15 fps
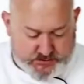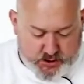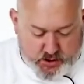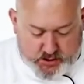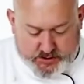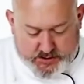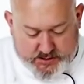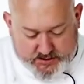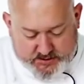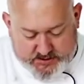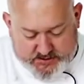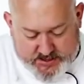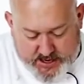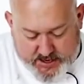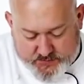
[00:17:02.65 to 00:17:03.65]
So I'm gonna cut
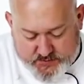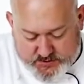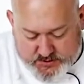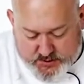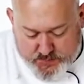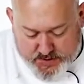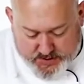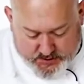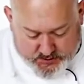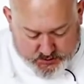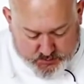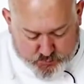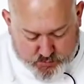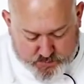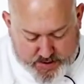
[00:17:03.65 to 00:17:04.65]
this in half just to make it a
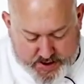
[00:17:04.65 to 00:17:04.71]
little more